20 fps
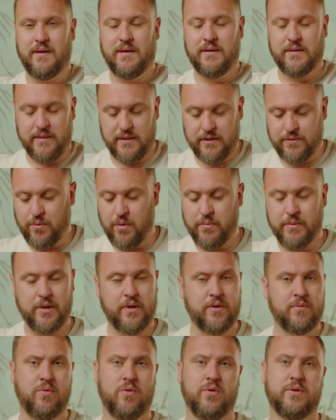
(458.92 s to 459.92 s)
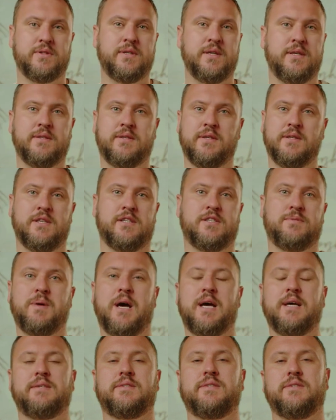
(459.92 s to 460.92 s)
So this woman who walks into this
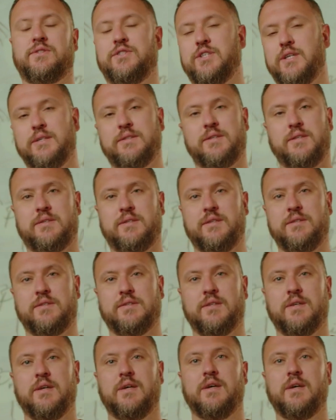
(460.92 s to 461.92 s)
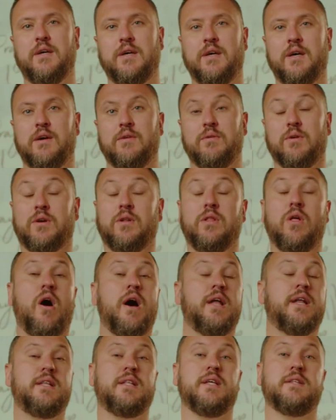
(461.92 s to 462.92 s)
space as Jesus is
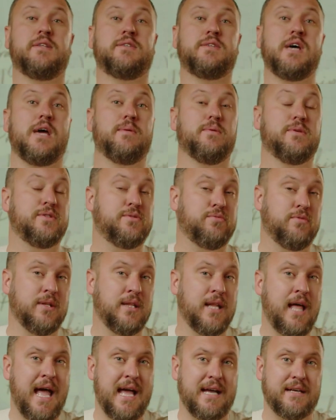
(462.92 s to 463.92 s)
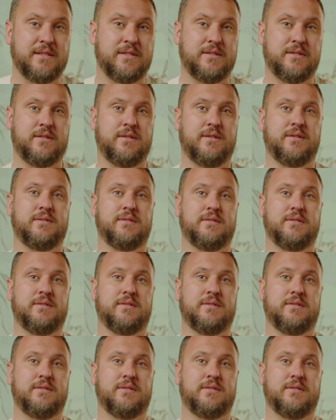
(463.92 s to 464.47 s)
reclining at the table, is relaxed,